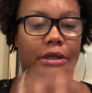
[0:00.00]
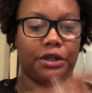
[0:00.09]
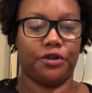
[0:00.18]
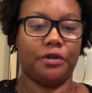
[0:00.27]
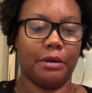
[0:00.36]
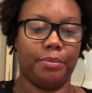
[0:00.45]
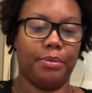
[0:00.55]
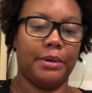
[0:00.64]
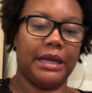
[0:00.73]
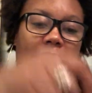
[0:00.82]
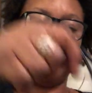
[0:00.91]
strap
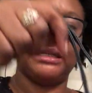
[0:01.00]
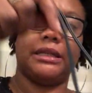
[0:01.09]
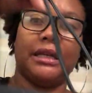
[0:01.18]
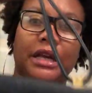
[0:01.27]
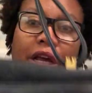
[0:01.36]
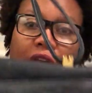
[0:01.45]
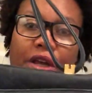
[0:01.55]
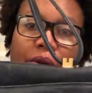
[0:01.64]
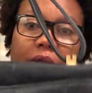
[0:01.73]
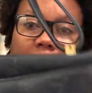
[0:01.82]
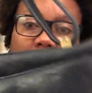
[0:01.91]
like this,
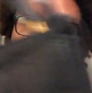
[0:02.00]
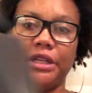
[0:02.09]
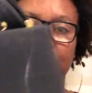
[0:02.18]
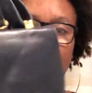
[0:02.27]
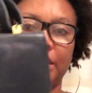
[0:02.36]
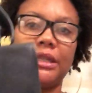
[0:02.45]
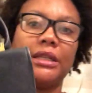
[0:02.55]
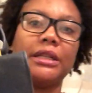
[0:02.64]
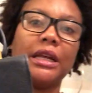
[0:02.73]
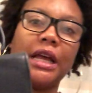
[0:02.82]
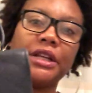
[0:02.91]
you can adjust
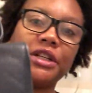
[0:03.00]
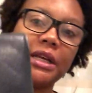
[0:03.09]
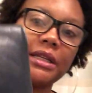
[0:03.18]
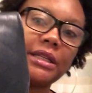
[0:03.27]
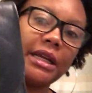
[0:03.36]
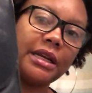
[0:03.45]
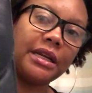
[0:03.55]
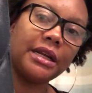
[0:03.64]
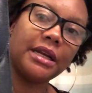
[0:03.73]
it.